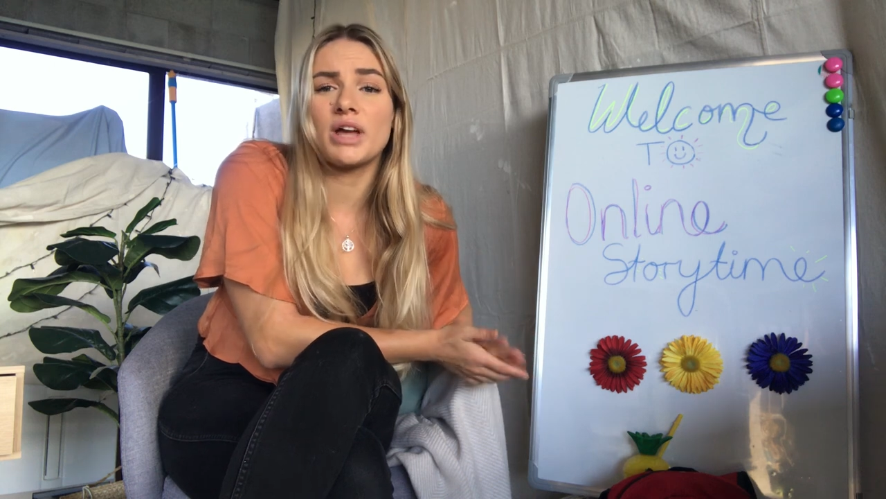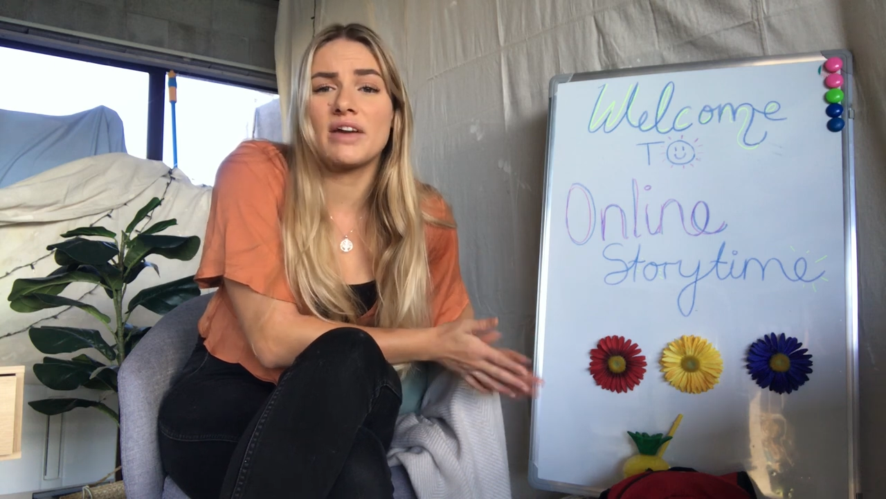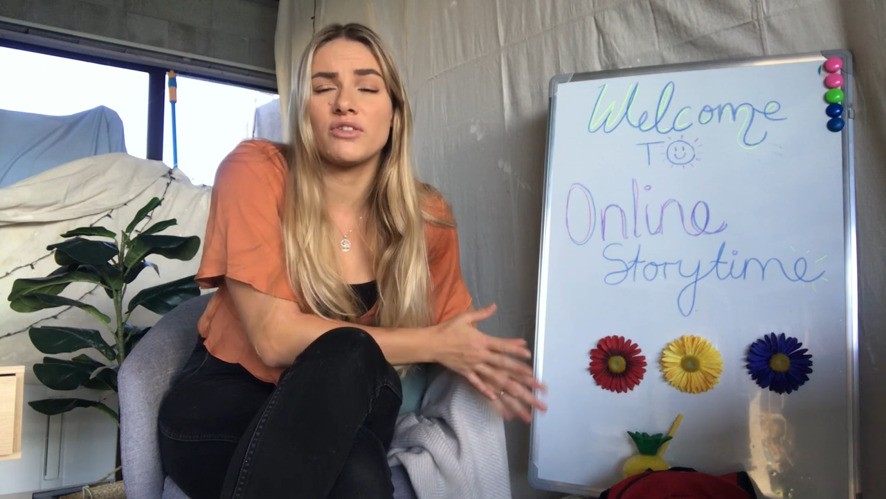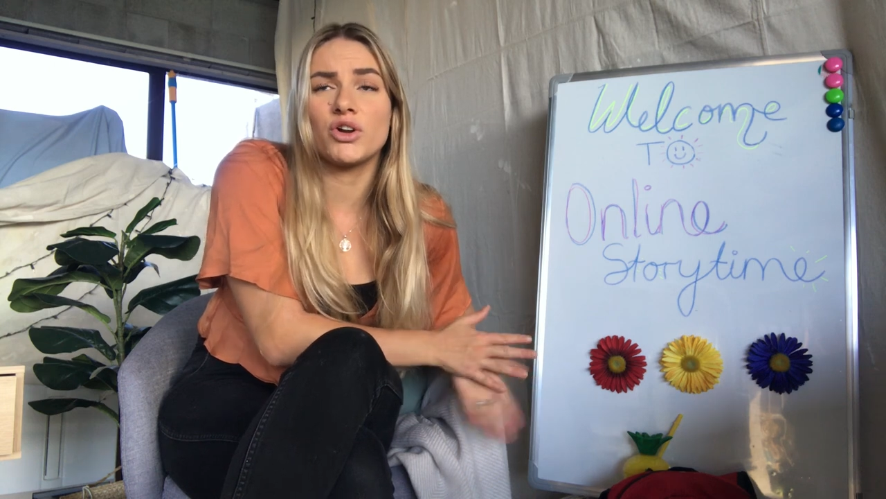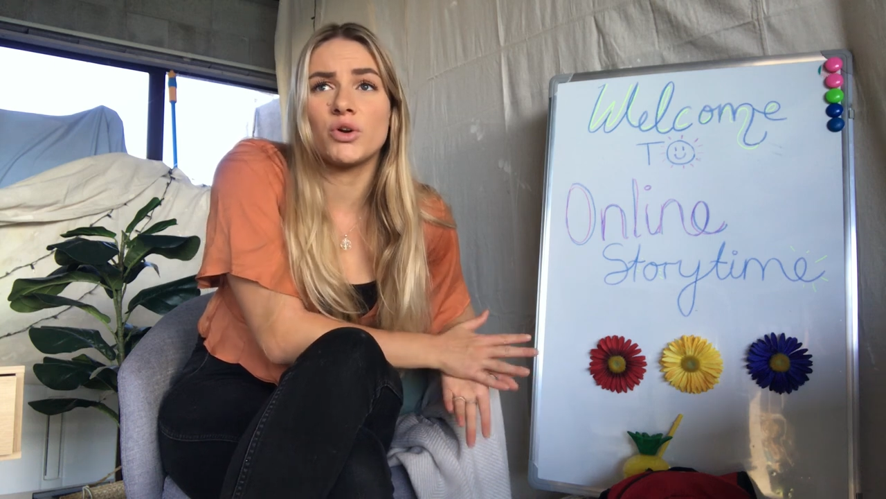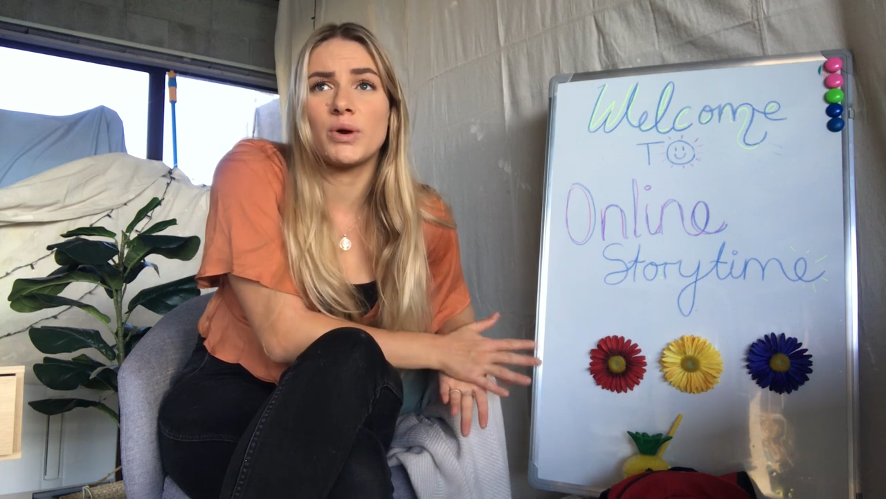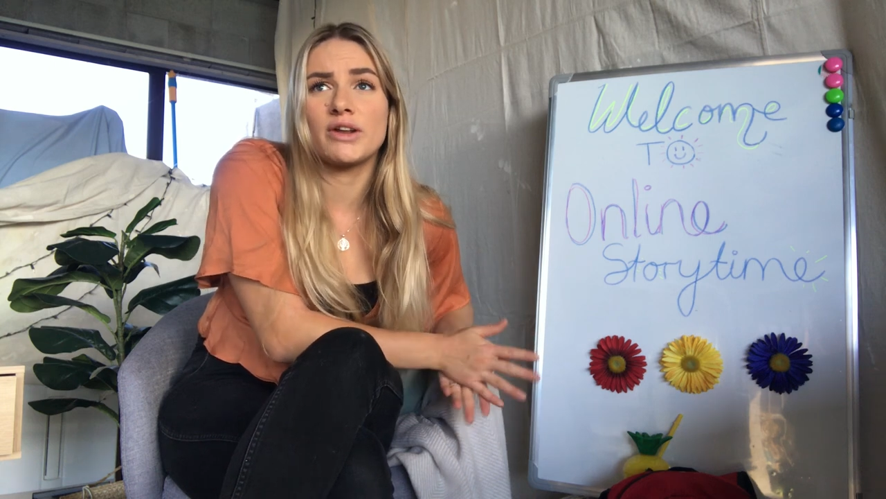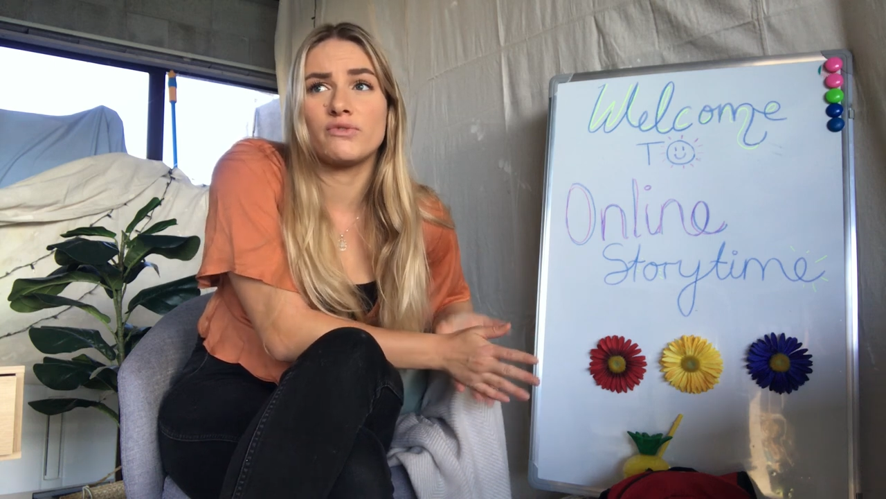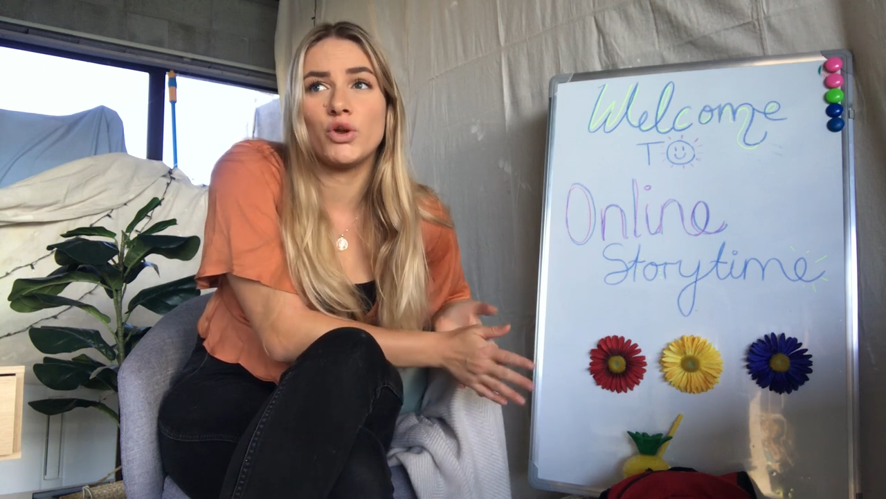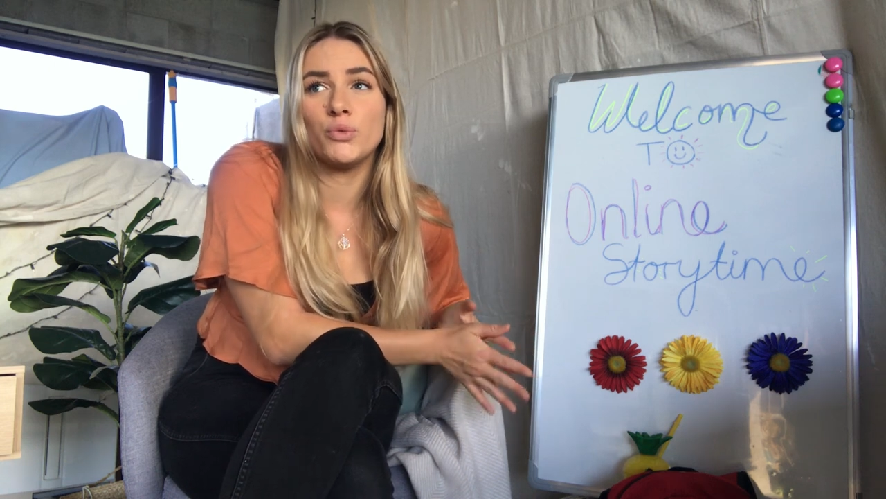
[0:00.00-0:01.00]
Haven't got quite
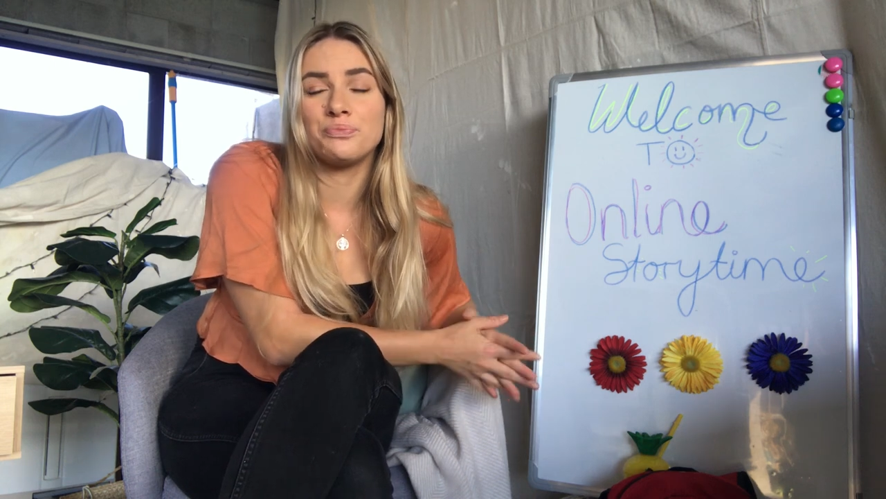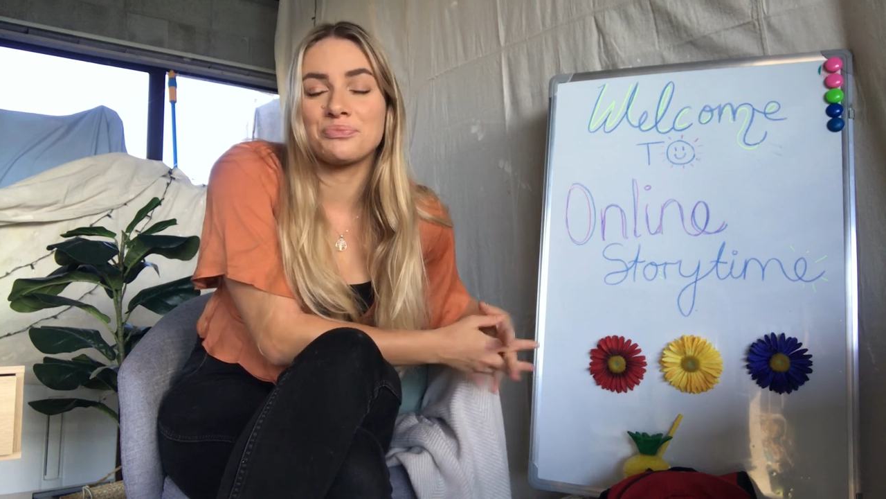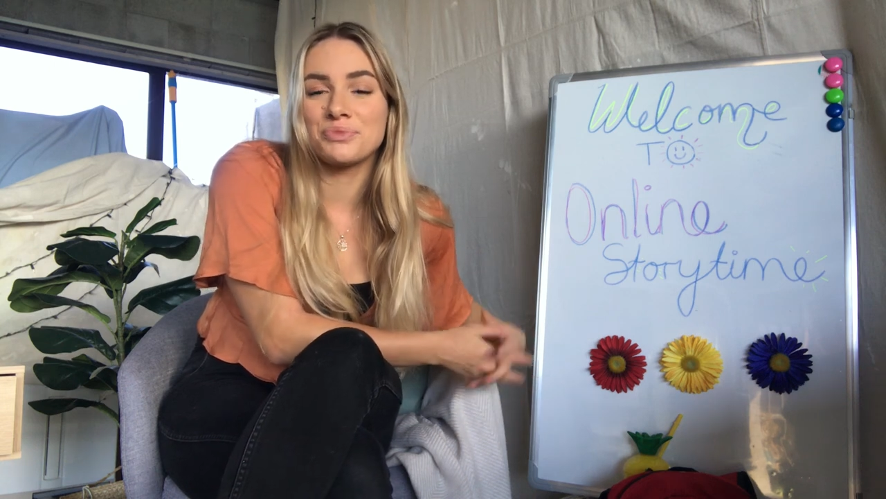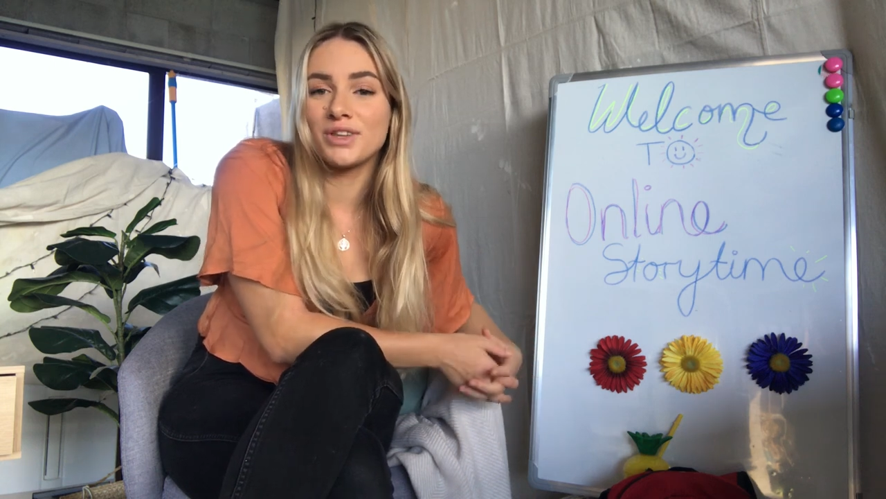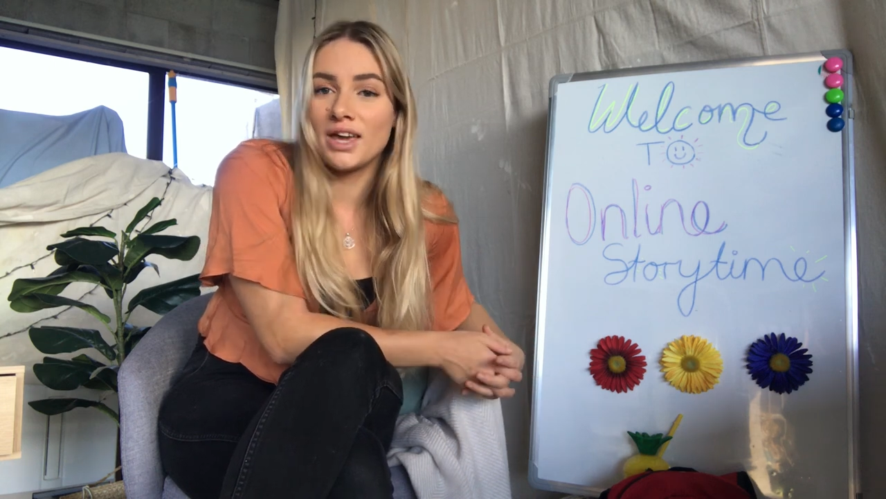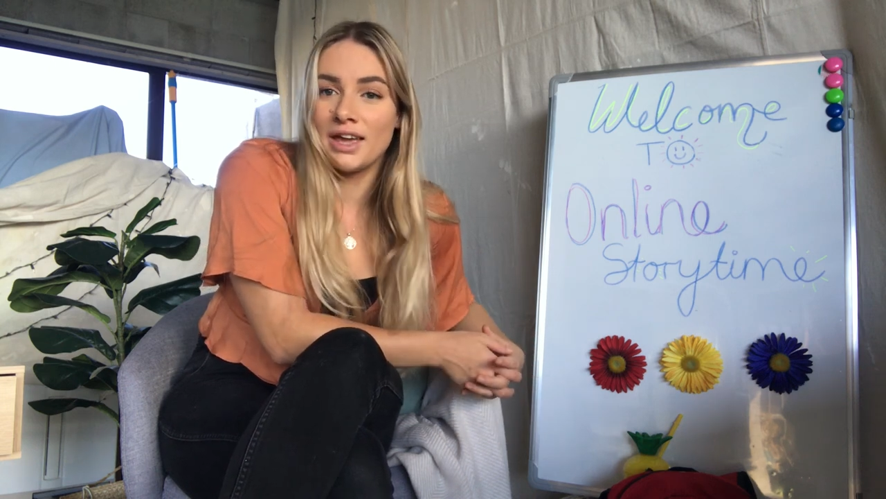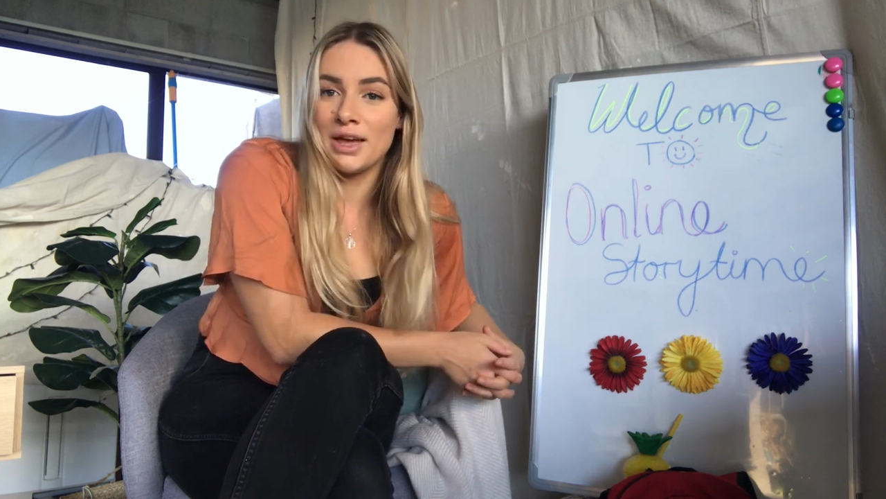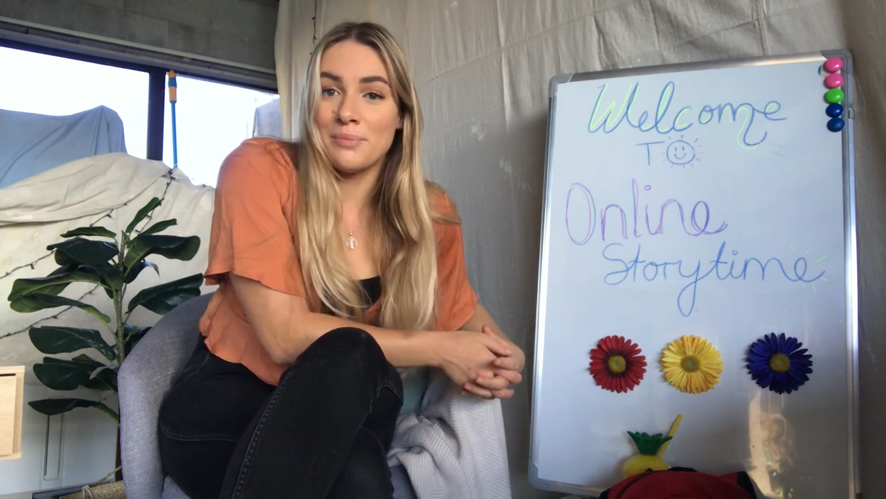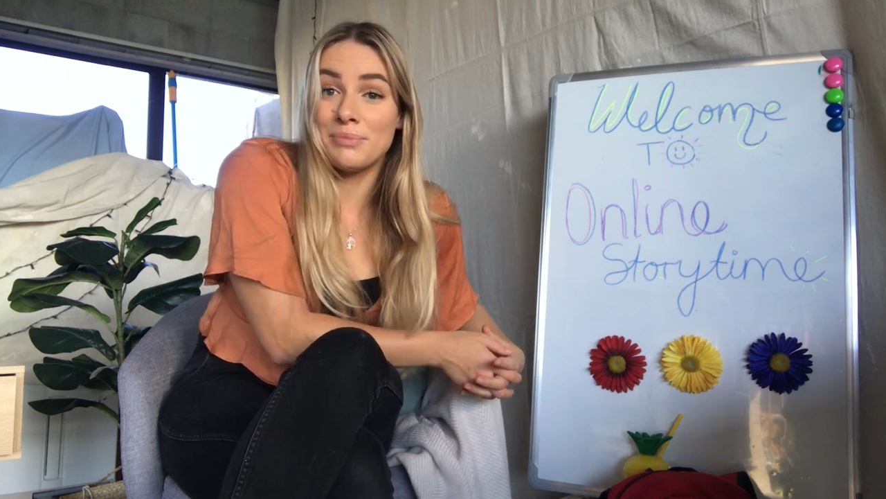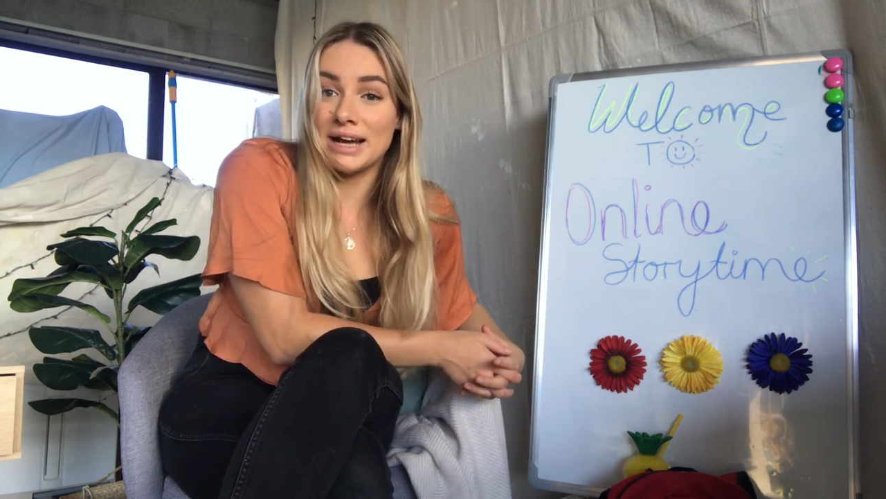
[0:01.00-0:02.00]
a few.
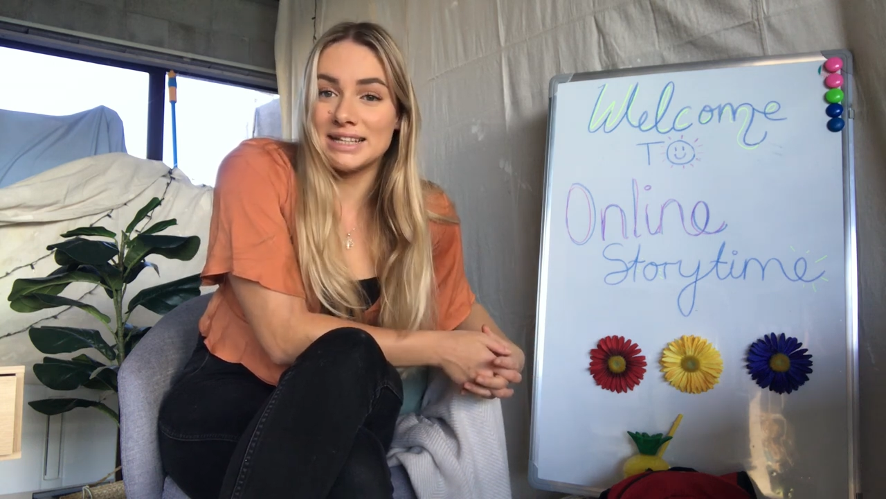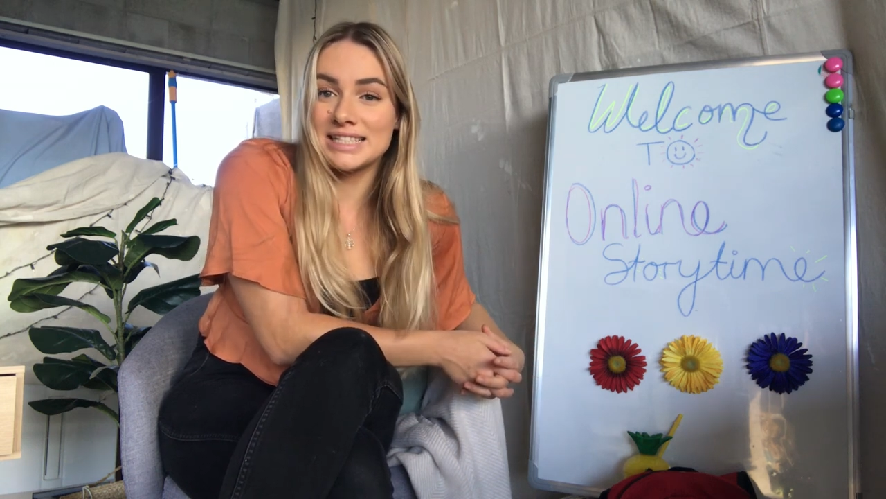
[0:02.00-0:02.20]
But